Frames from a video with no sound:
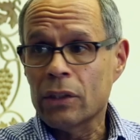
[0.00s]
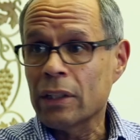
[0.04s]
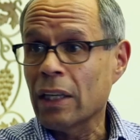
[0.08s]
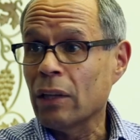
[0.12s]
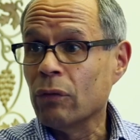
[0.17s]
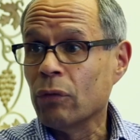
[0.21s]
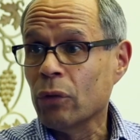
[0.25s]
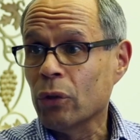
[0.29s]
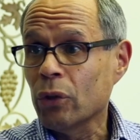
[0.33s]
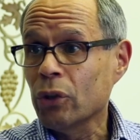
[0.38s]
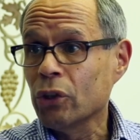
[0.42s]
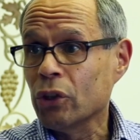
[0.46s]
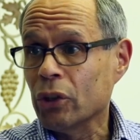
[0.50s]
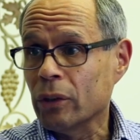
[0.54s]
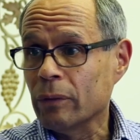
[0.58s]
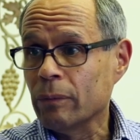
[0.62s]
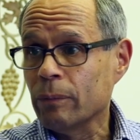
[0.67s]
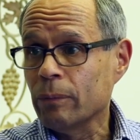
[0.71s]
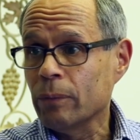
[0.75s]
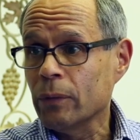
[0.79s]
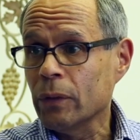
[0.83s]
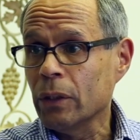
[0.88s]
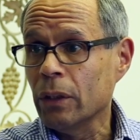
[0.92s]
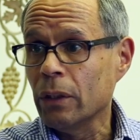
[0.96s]
diversion.
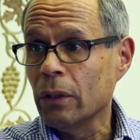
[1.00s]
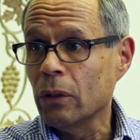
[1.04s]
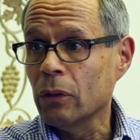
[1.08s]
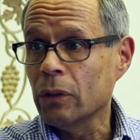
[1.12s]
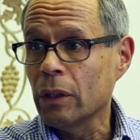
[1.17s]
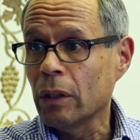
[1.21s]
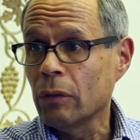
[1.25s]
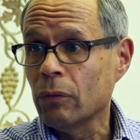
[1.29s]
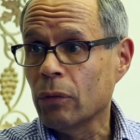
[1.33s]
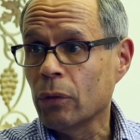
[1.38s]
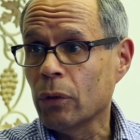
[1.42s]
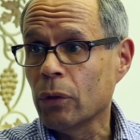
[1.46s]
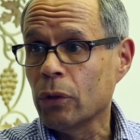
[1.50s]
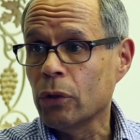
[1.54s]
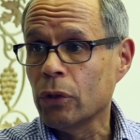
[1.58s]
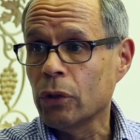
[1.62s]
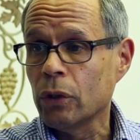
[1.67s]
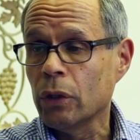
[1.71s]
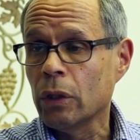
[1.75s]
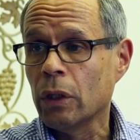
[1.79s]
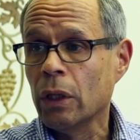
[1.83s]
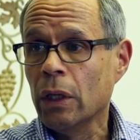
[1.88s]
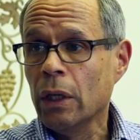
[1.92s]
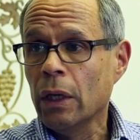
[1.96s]

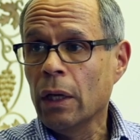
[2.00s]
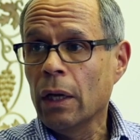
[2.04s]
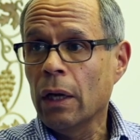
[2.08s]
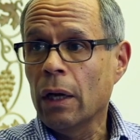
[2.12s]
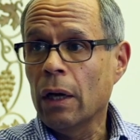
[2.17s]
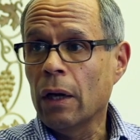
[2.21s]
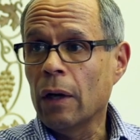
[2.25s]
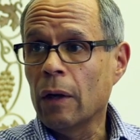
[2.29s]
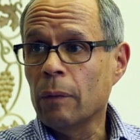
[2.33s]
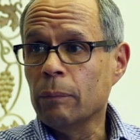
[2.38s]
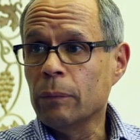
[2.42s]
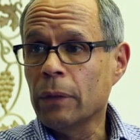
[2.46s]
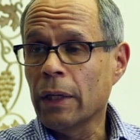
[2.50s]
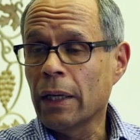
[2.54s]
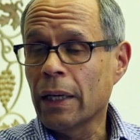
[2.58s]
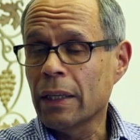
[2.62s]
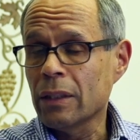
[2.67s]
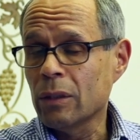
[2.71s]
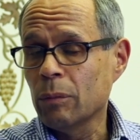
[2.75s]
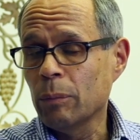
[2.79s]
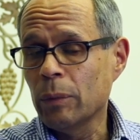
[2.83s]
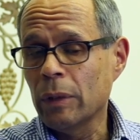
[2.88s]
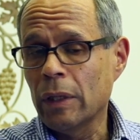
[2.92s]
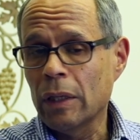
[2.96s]
Diversion, there
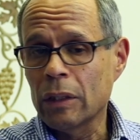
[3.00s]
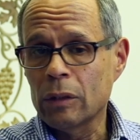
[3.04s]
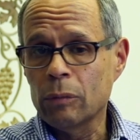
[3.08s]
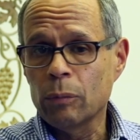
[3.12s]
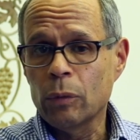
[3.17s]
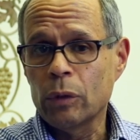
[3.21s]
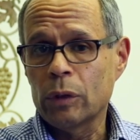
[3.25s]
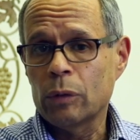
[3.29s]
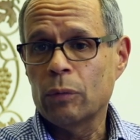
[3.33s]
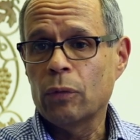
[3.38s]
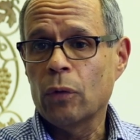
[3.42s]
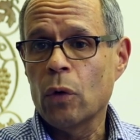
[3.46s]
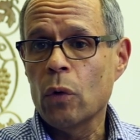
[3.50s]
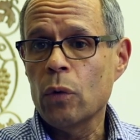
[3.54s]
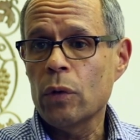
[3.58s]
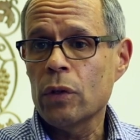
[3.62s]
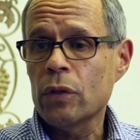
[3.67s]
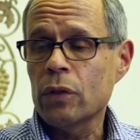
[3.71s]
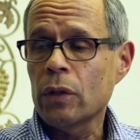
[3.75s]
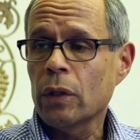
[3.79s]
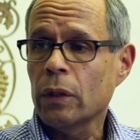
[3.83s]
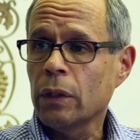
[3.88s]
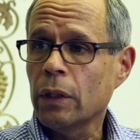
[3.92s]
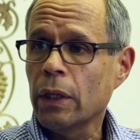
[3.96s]
hasn't been as much
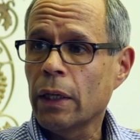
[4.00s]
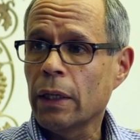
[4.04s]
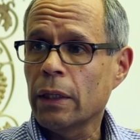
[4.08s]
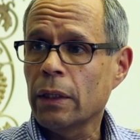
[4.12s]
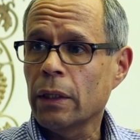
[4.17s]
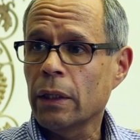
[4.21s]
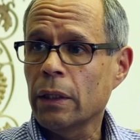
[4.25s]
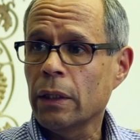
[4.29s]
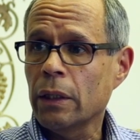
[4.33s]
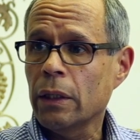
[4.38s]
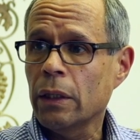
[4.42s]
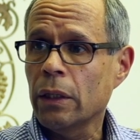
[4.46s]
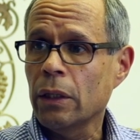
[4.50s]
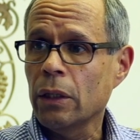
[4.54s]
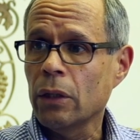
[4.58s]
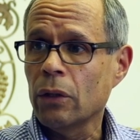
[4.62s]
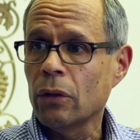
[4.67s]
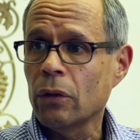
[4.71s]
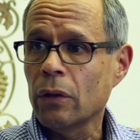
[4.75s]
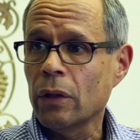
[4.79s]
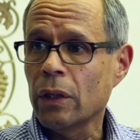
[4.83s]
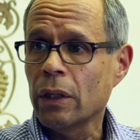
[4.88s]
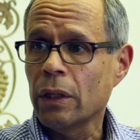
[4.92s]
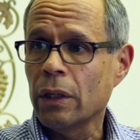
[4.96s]
focus on that
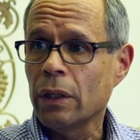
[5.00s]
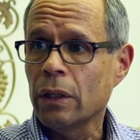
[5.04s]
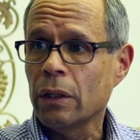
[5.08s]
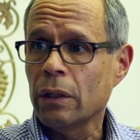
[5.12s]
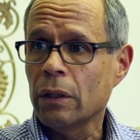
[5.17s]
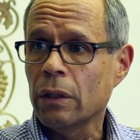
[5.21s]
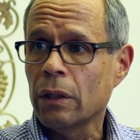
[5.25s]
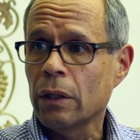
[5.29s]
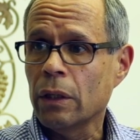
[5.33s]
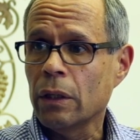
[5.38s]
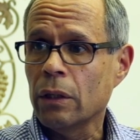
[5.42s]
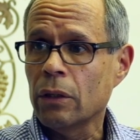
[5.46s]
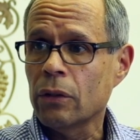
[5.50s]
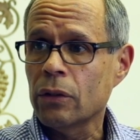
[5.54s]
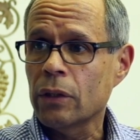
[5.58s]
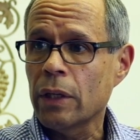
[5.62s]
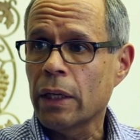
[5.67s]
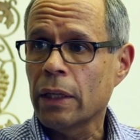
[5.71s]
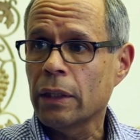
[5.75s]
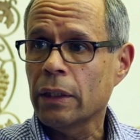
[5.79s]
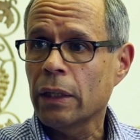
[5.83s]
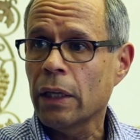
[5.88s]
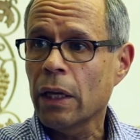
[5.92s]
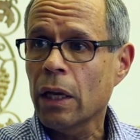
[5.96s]
here in
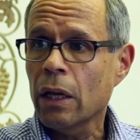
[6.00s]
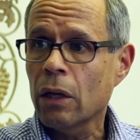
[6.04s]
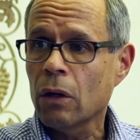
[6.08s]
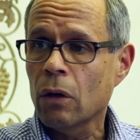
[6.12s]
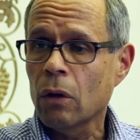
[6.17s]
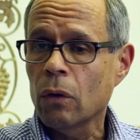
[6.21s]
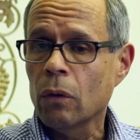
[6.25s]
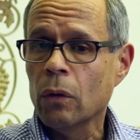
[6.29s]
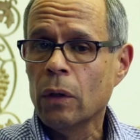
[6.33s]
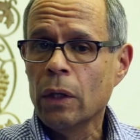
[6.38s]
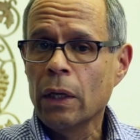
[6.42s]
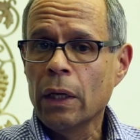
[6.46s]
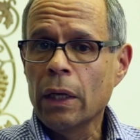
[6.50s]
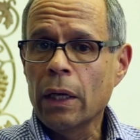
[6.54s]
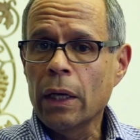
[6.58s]
San Diego.